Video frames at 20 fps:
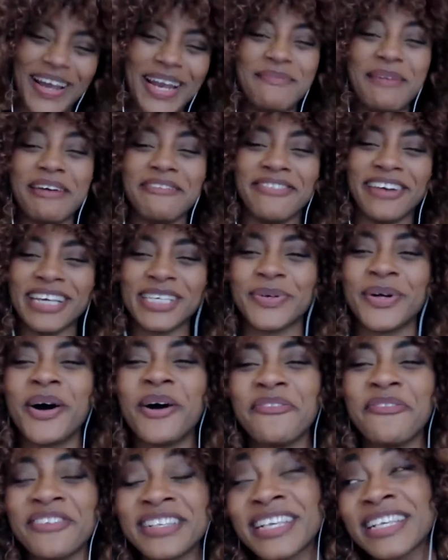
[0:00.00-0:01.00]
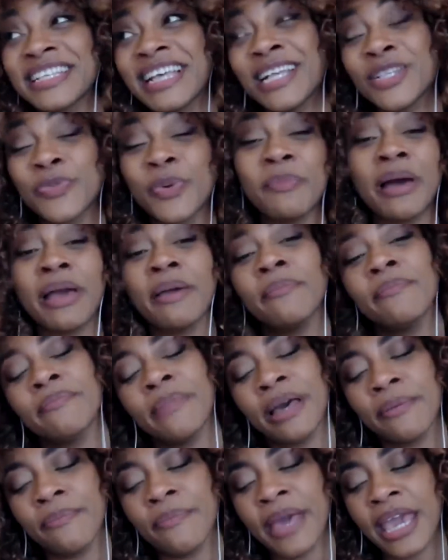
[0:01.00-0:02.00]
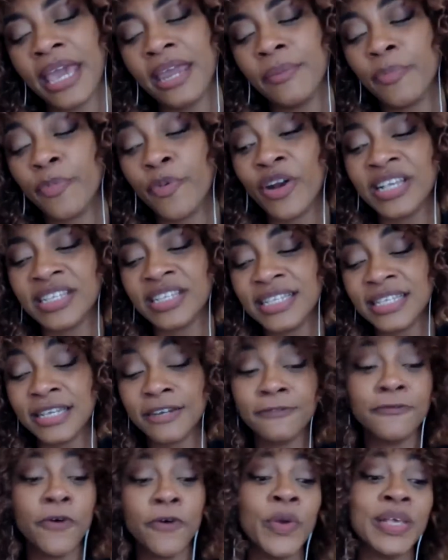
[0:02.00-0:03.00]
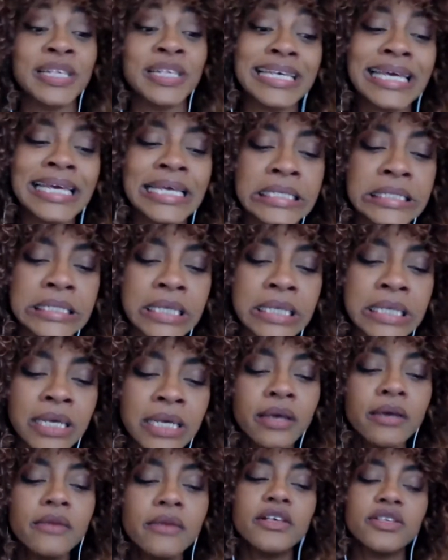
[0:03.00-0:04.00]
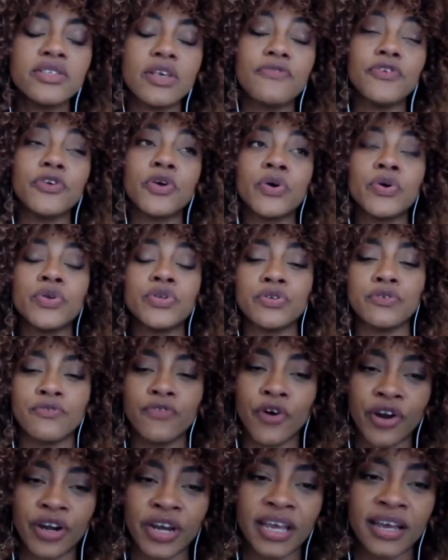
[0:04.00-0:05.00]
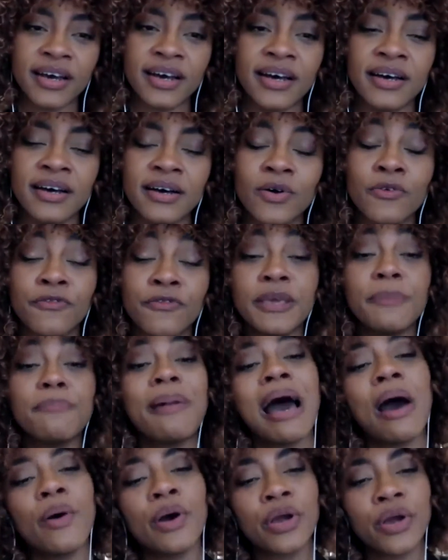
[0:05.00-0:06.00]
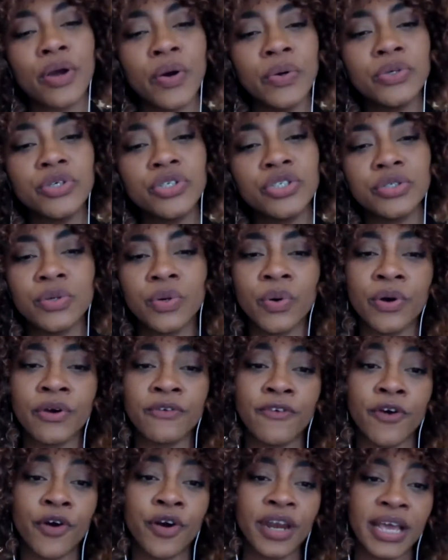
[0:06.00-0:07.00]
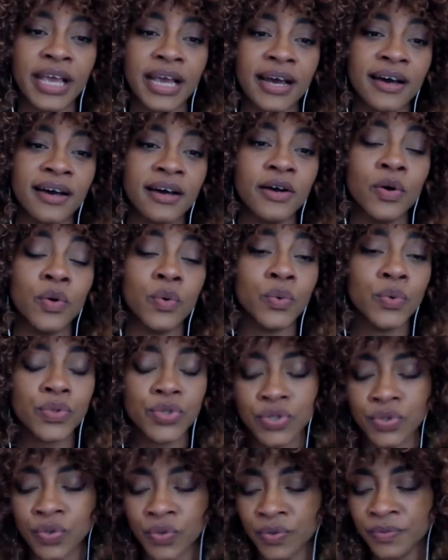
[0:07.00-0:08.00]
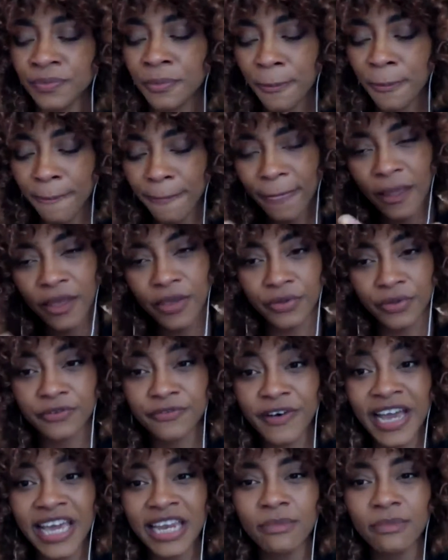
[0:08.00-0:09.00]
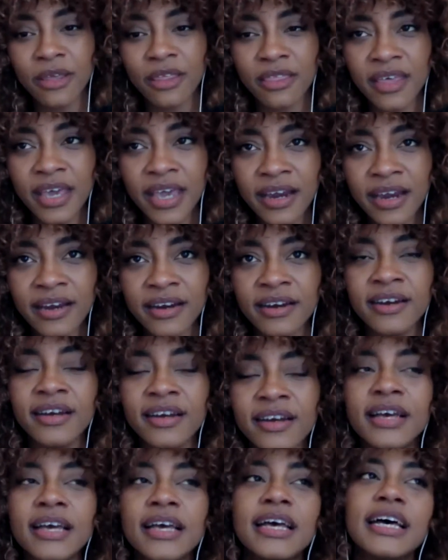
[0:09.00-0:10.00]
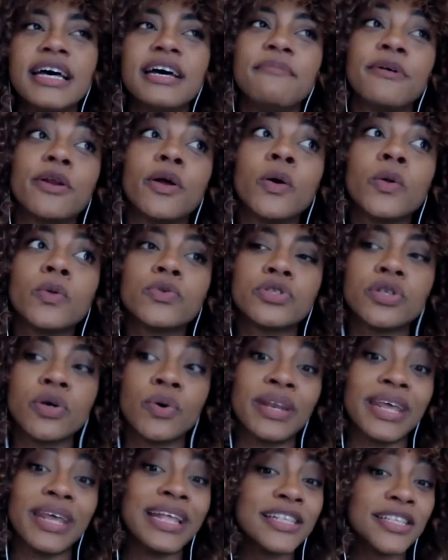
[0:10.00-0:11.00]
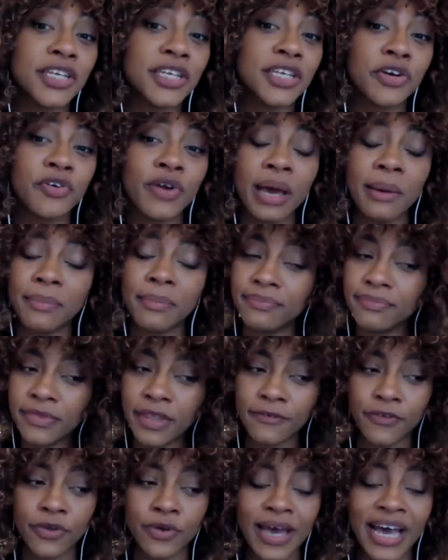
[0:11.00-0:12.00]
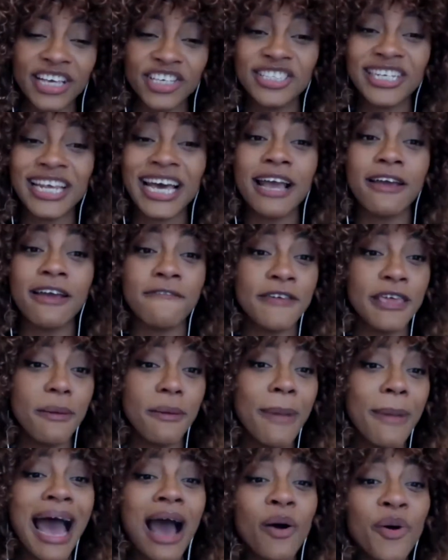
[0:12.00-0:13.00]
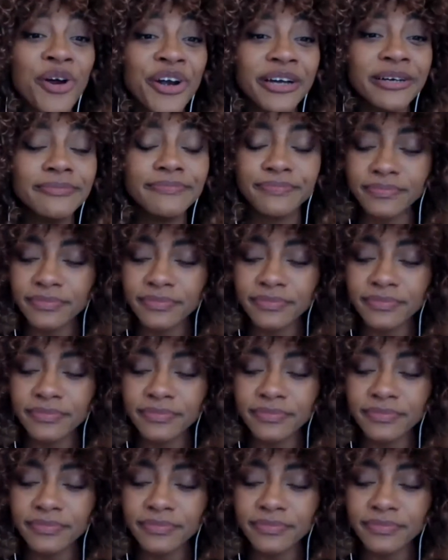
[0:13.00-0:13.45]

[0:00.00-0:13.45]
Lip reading: it my virtual office because that's where my main presence and focus is. So if you go to Veronica or VPower Coach or Veronica Owusu, you'll find me there. But also on Instagram, if you hashtag VPower,